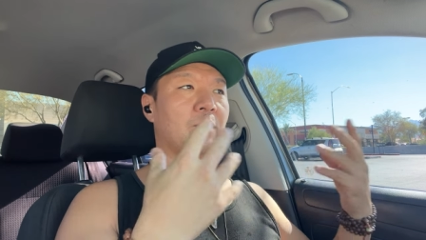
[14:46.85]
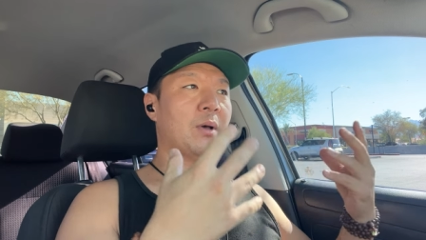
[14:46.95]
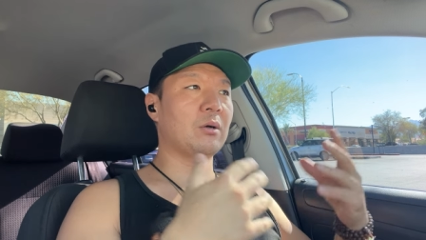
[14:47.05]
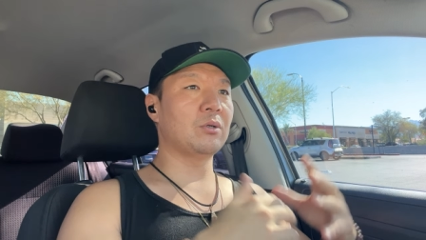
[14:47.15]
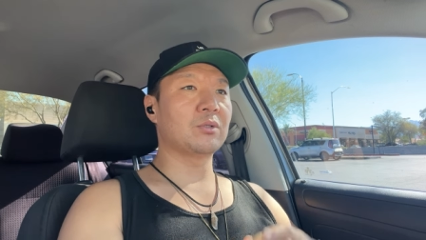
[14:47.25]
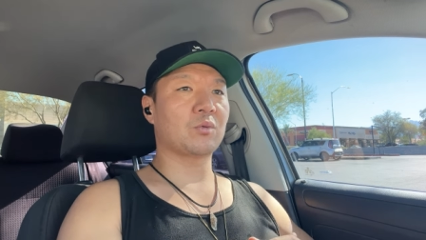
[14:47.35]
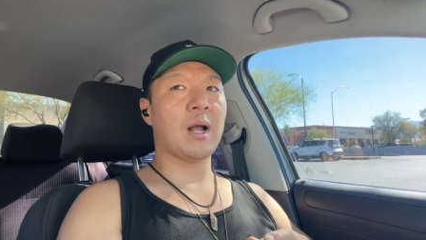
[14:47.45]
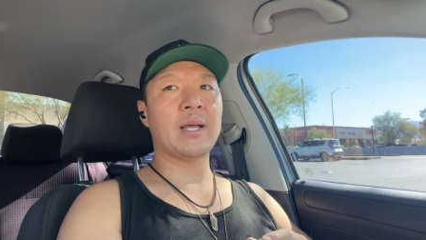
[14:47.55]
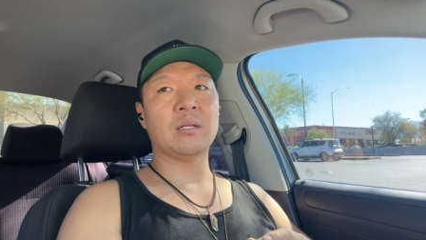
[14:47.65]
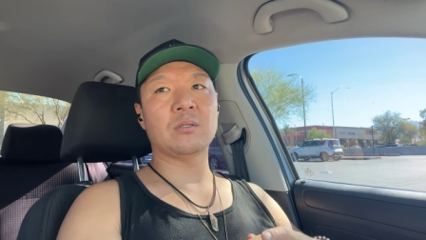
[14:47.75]
about who's
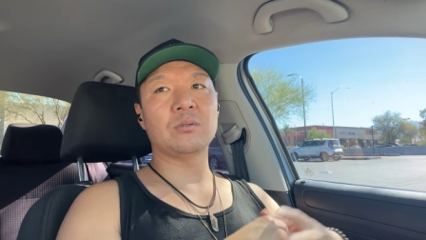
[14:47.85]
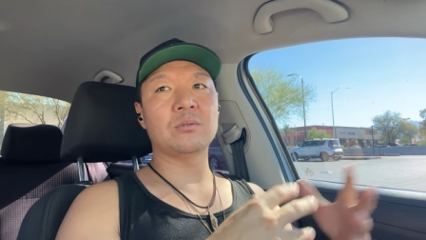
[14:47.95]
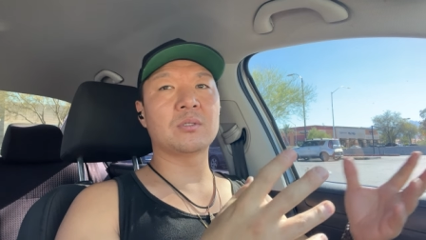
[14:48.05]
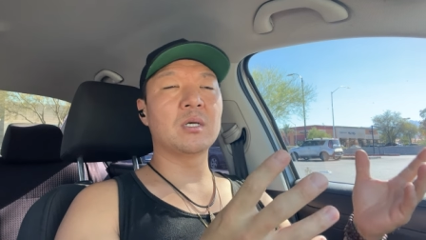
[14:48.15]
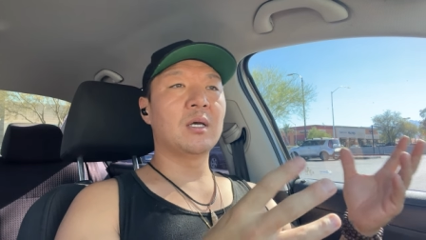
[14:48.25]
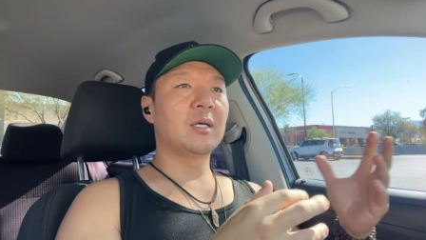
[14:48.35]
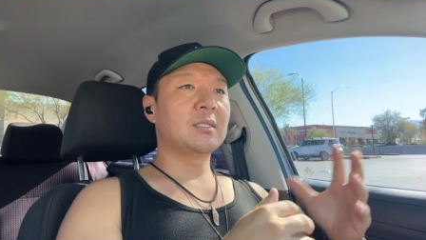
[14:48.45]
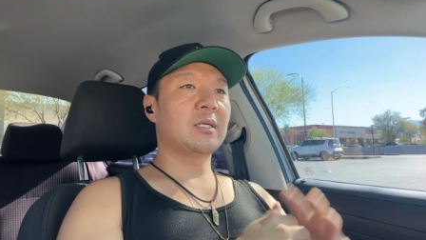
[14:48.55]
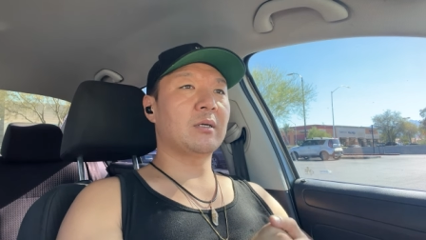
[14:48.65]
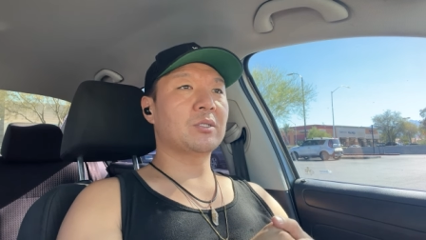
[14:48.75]
right and whose
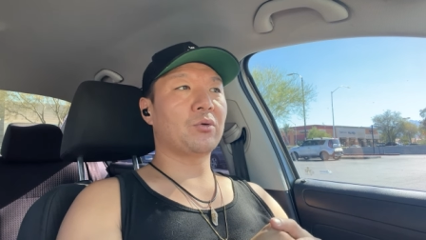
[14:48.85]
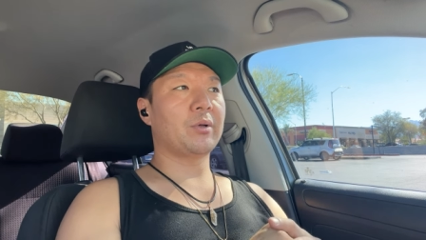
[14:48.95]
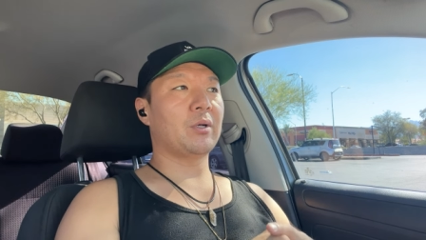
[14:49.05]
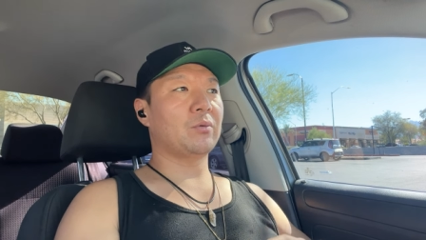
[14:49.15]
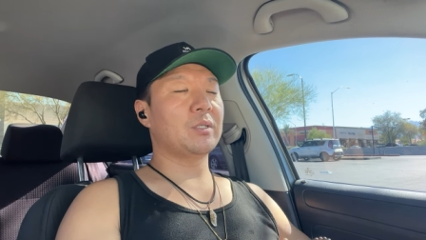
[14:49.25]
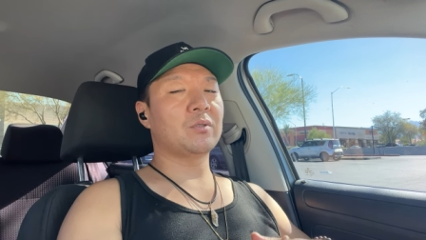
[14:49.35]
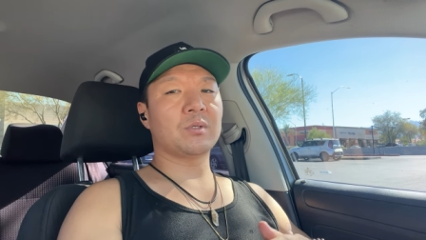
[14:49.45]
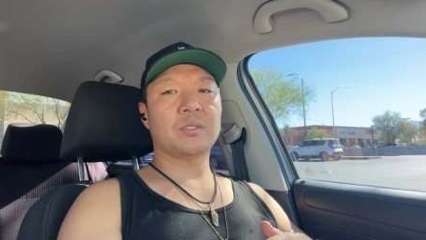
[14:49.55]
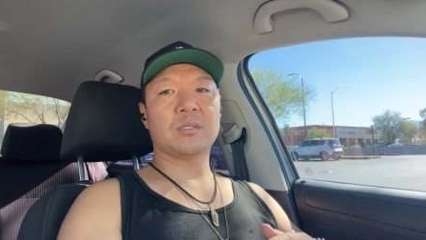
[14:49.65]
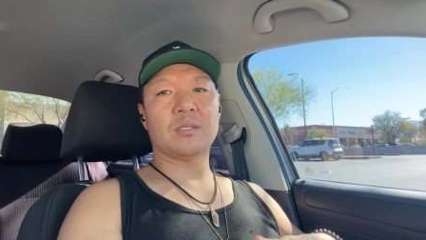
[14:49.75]
territory or
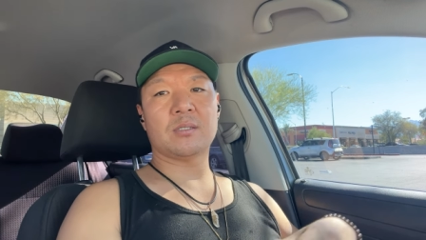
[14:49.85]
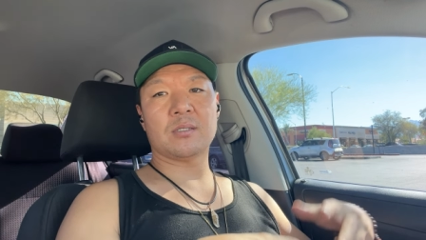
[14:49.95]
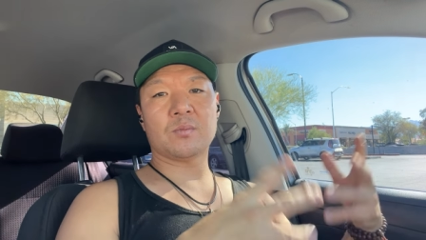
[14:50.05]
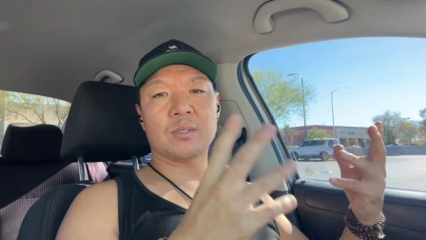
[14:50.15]
resources this is.